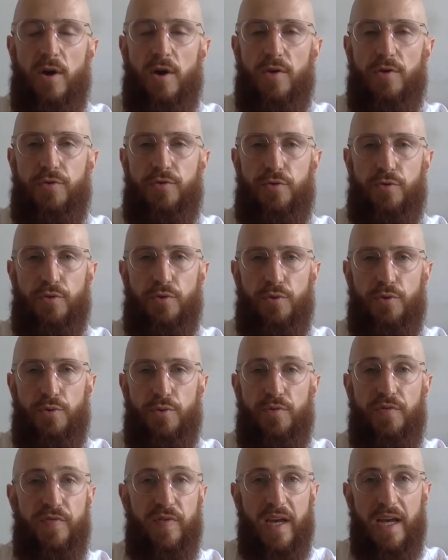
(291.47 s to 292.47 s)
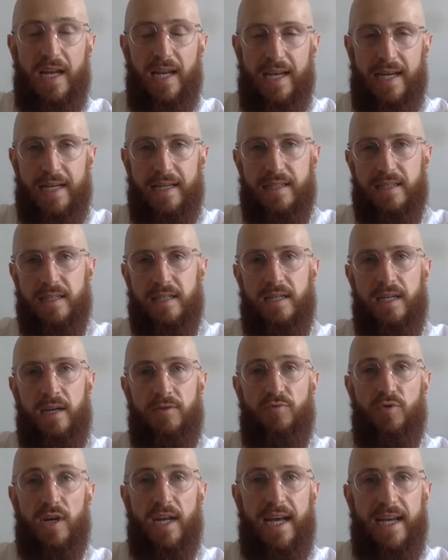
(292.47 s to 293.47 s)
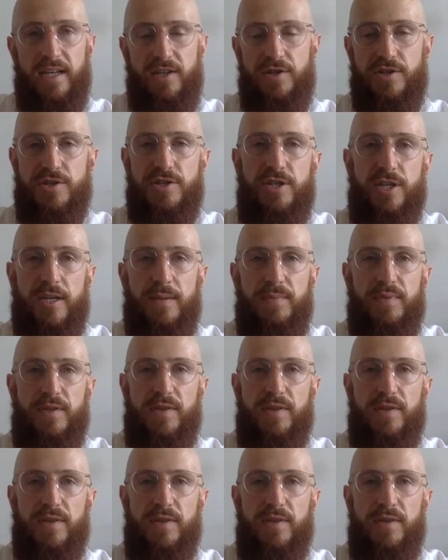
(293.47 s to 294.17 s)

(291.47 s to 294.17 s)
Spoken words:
through feelings and relationships.